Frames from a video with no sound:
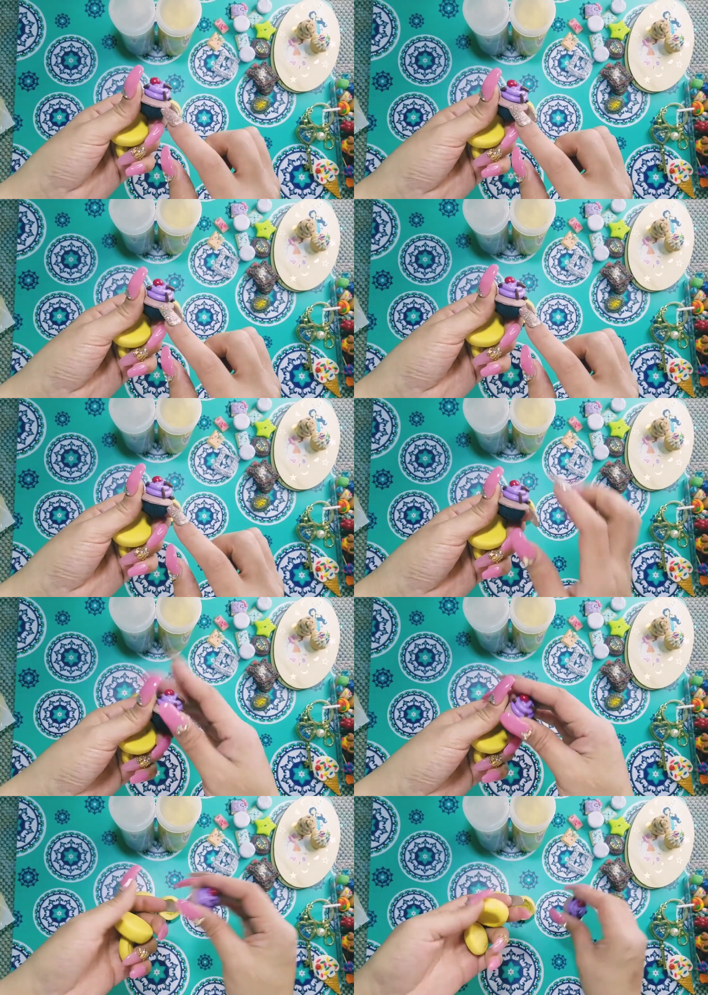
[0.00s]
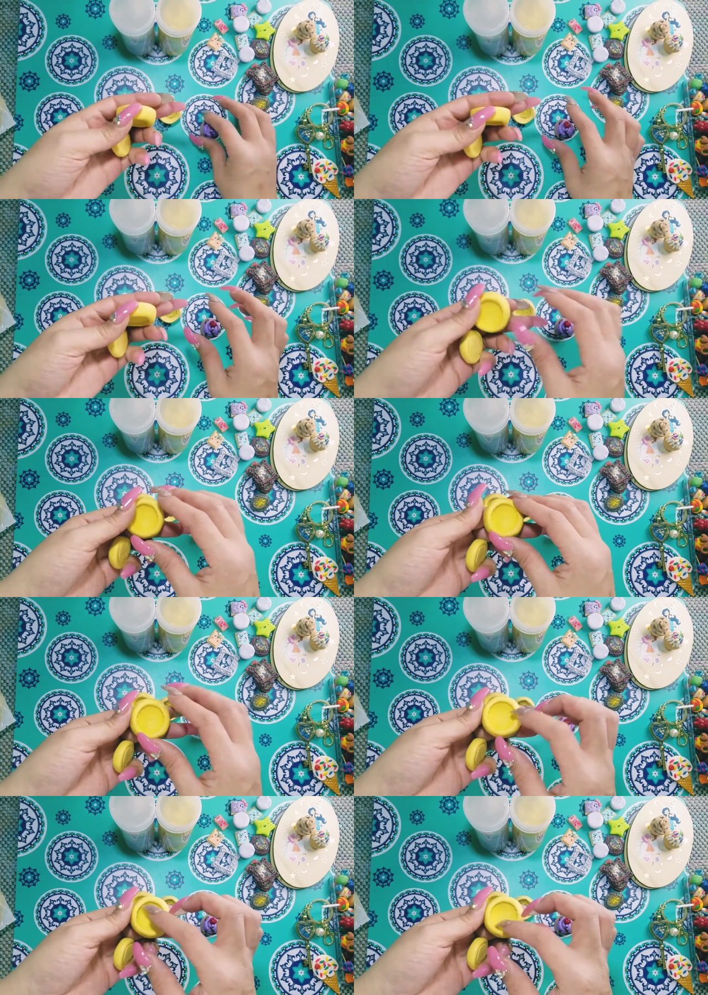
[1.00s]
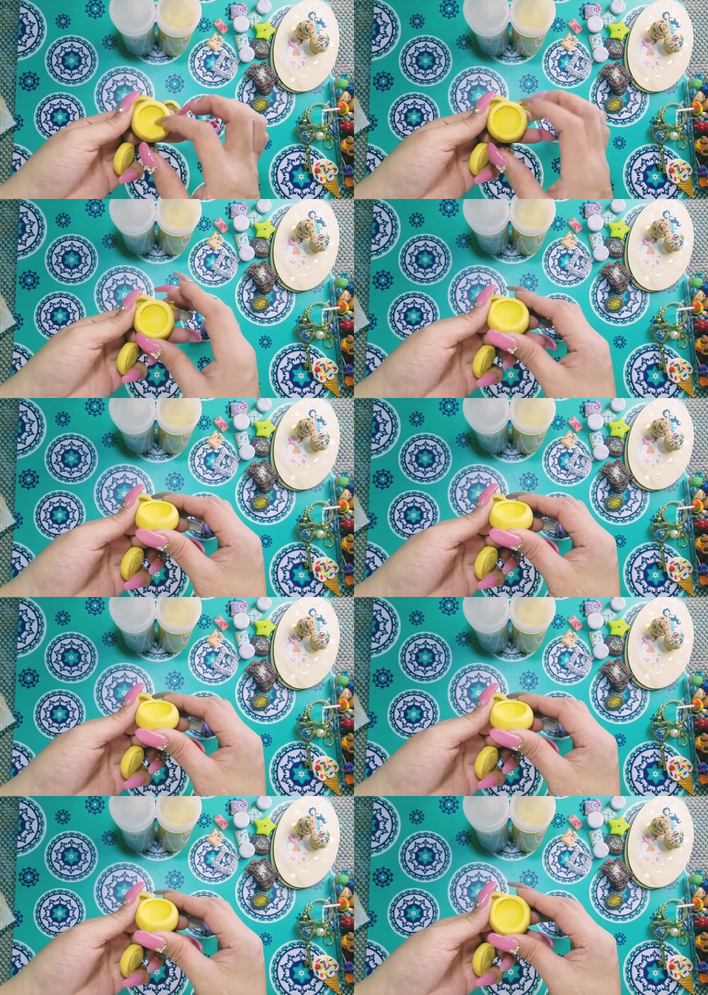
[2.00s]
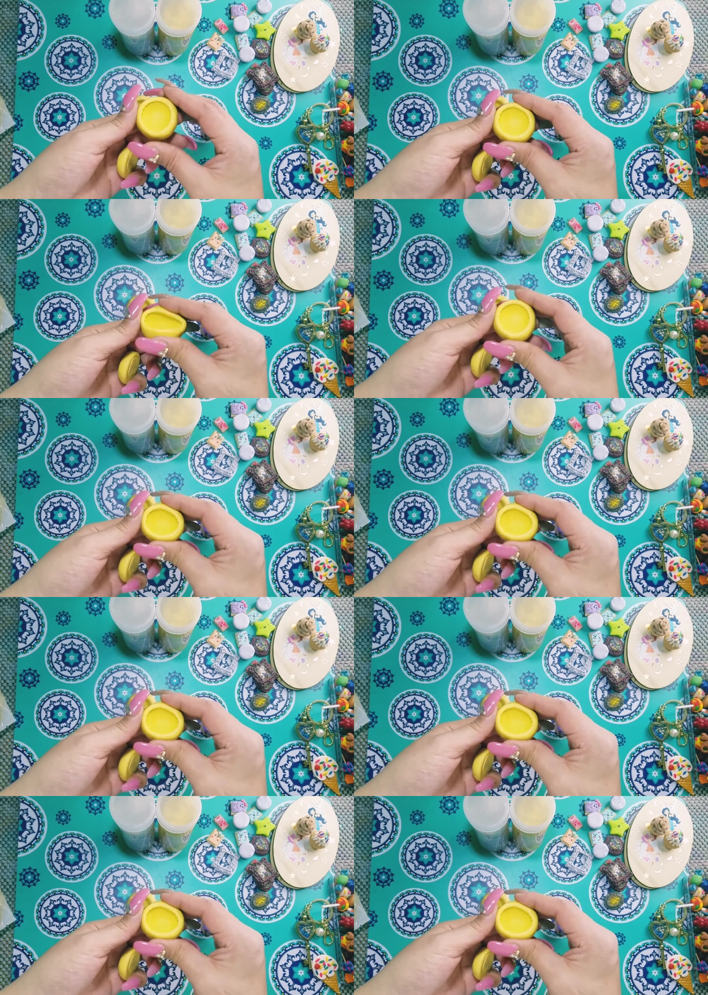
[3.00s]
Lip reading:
Nobody's mouth can be seen.